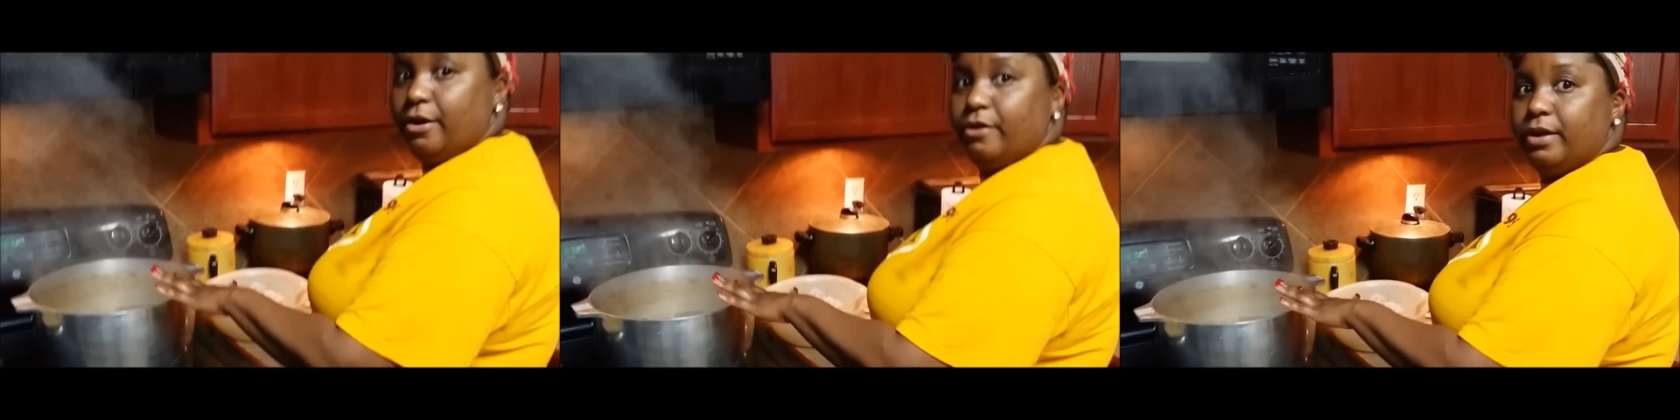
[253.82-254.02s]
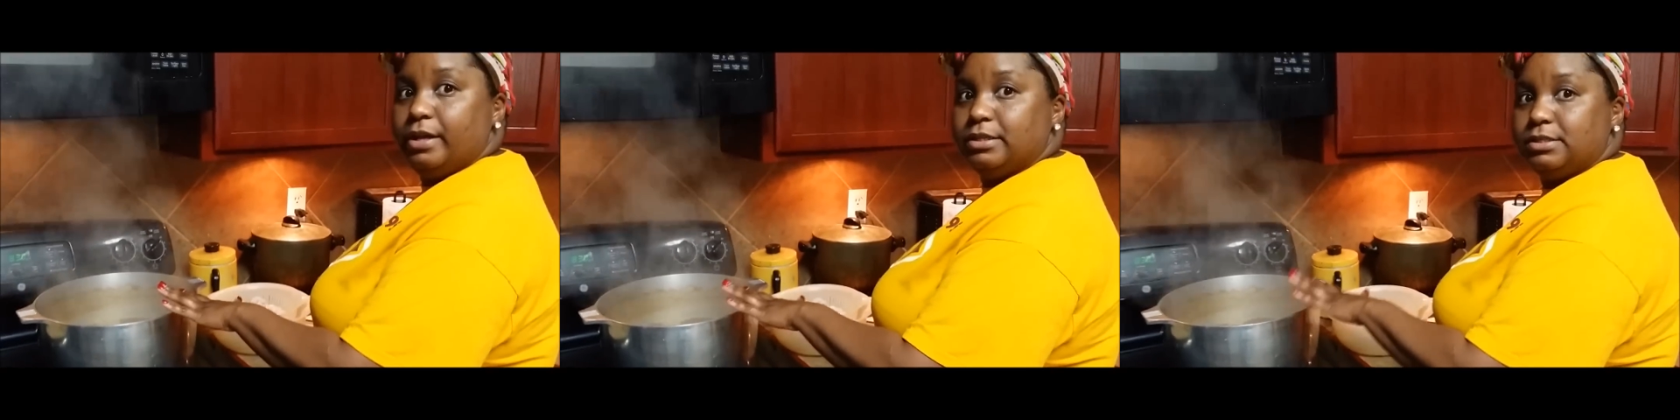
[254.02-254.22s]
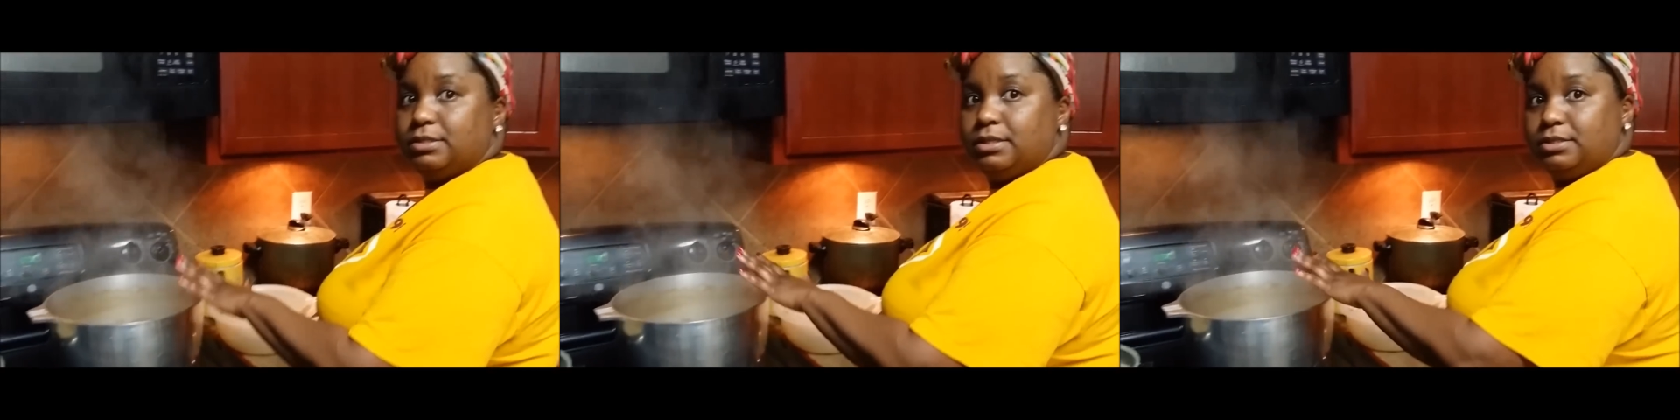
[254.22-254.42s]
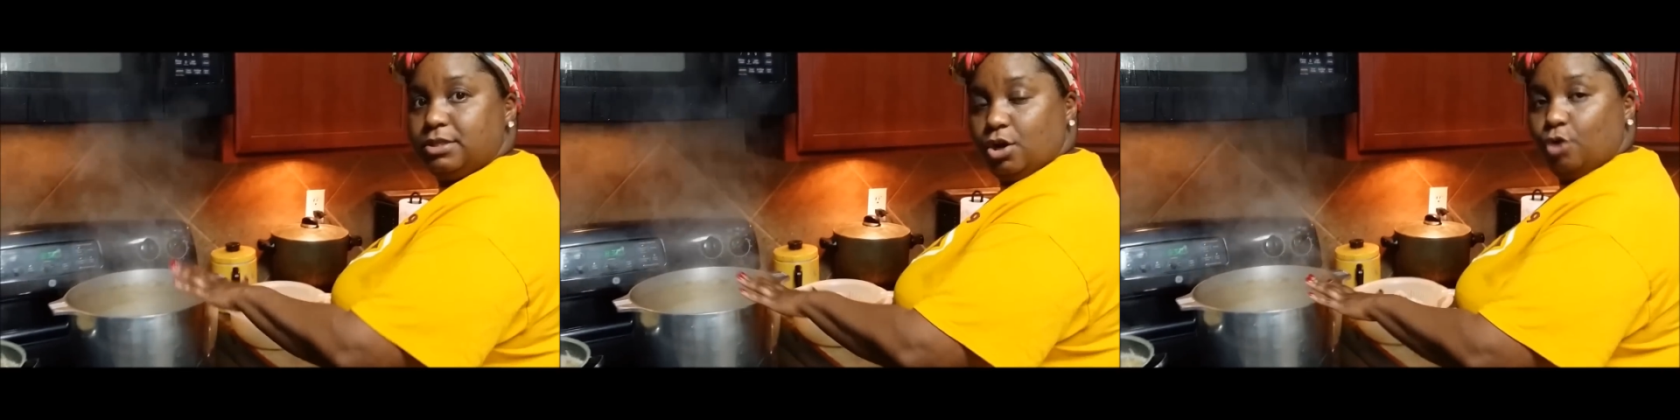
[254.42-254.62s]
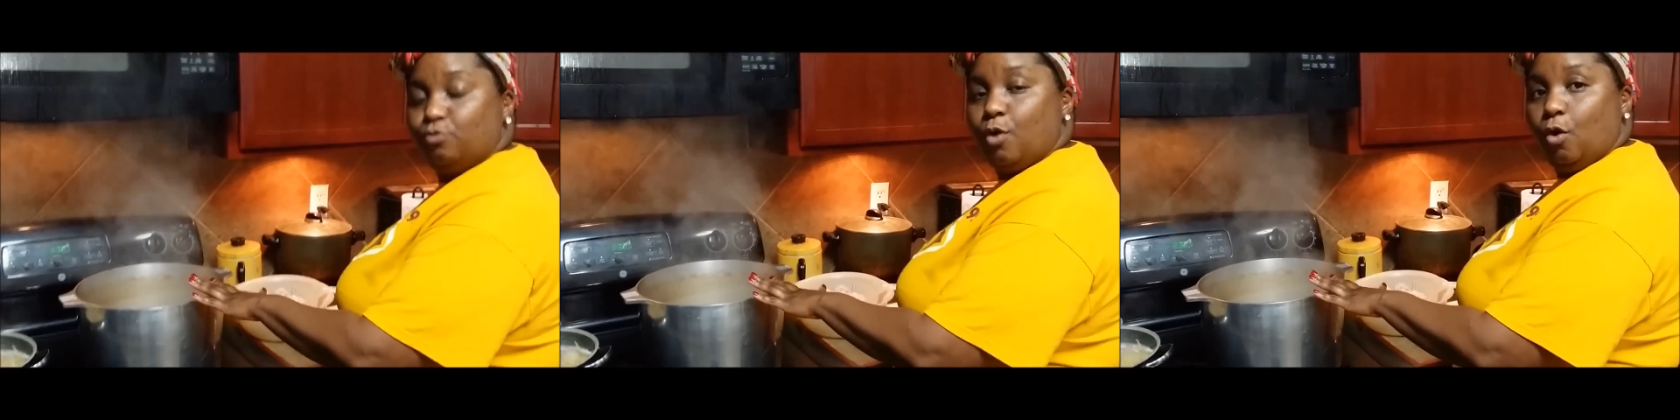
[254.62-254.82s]
is to
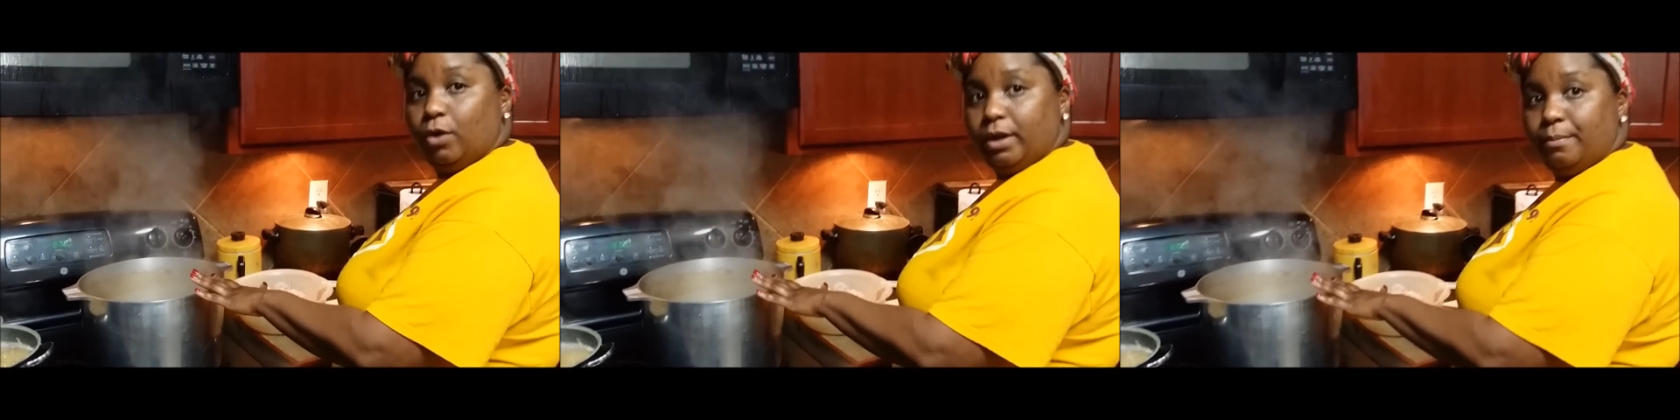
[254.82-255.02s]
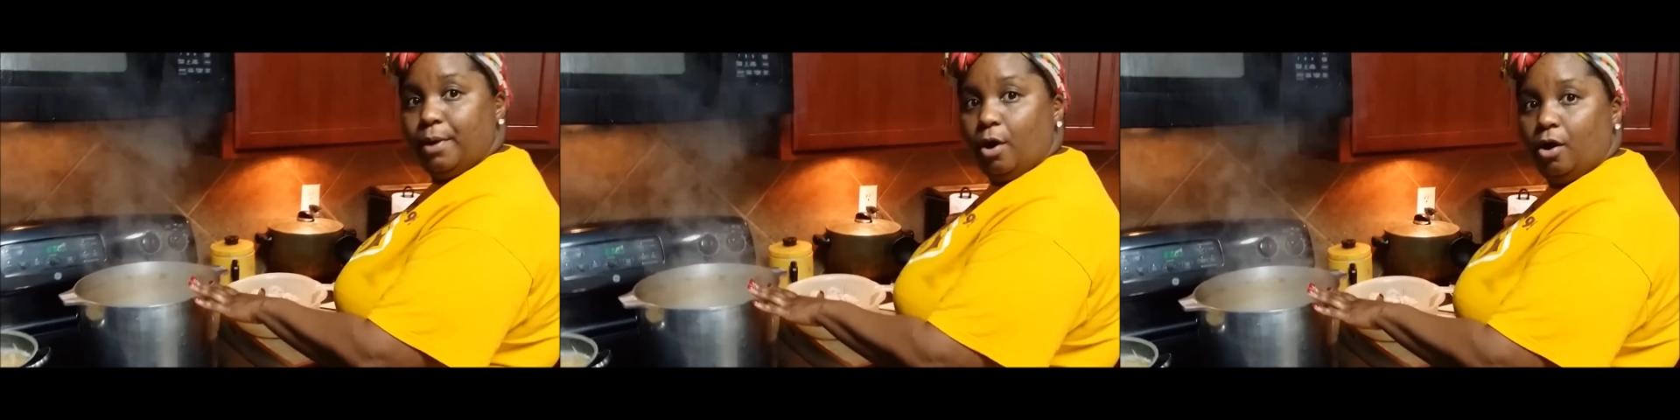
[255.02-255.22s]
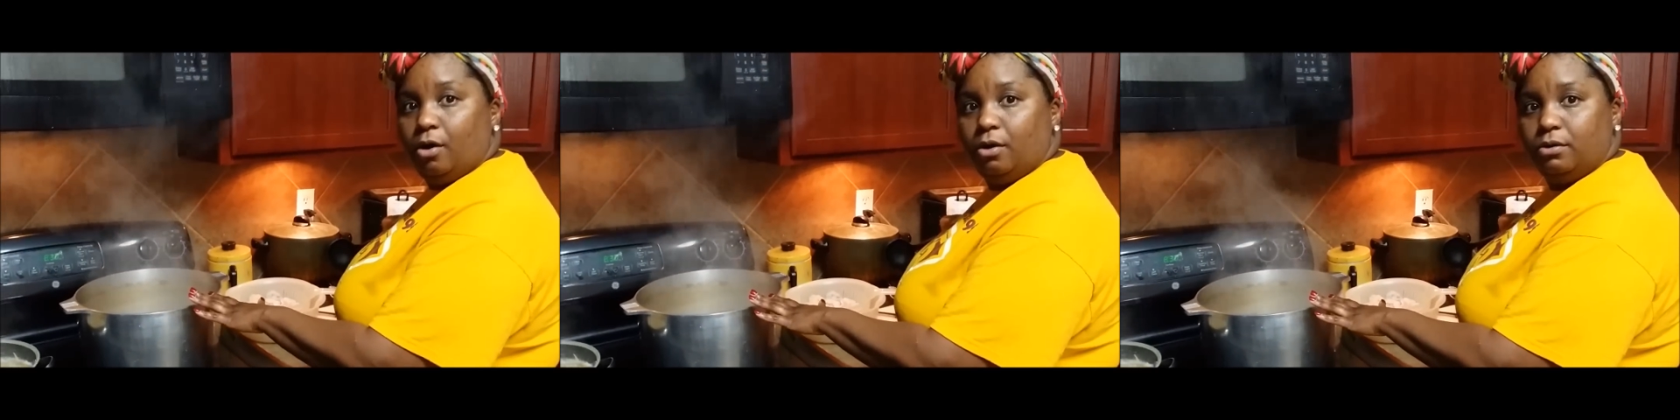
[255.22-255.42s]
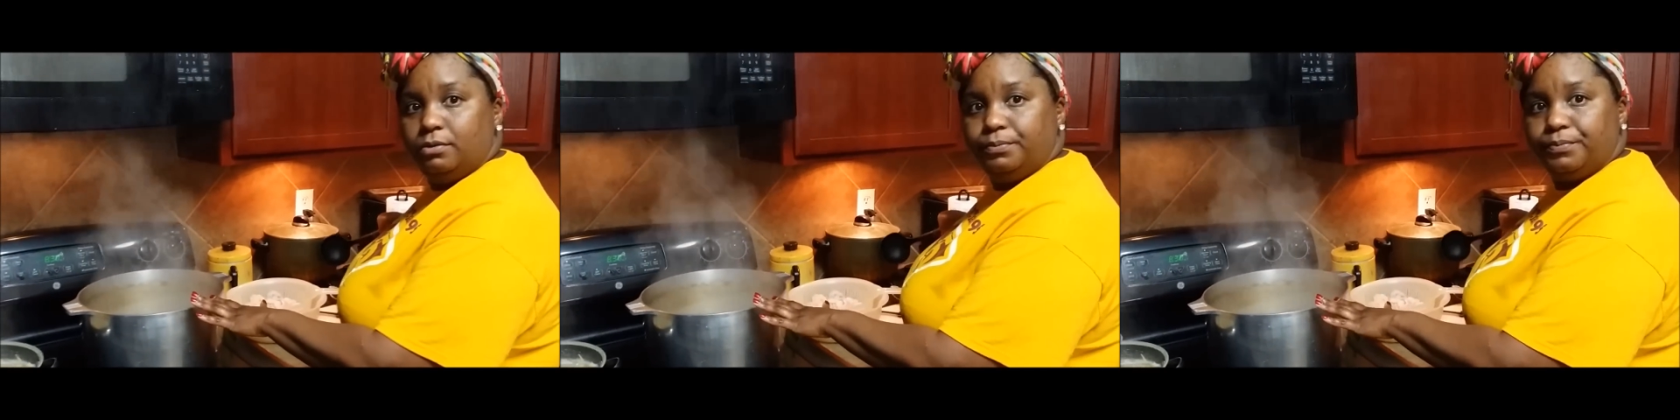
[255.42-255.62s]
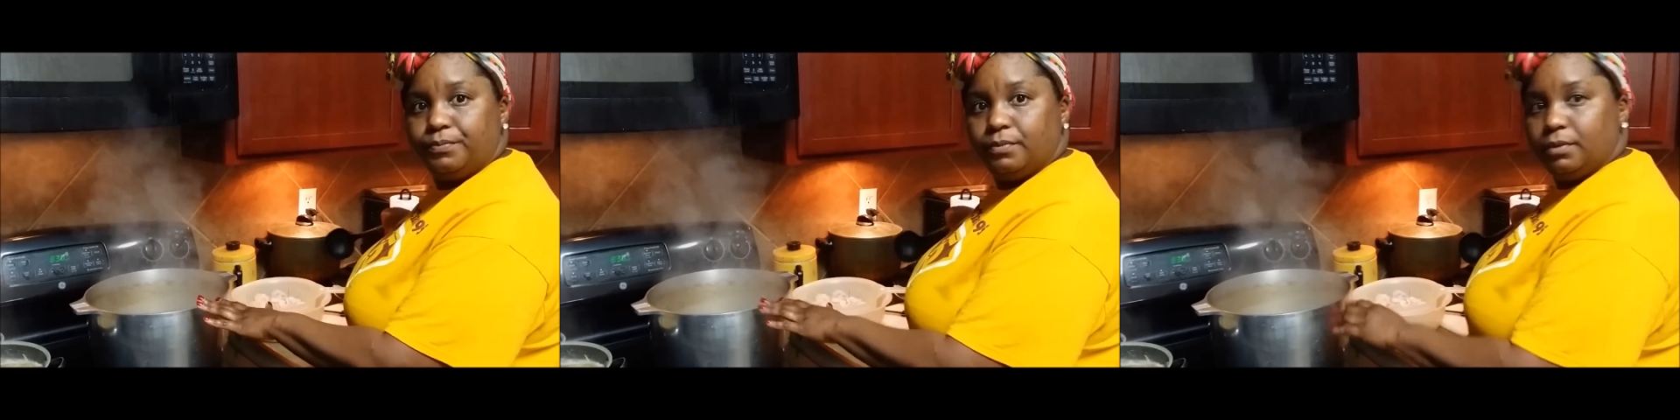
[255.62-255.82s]
a rolling ball.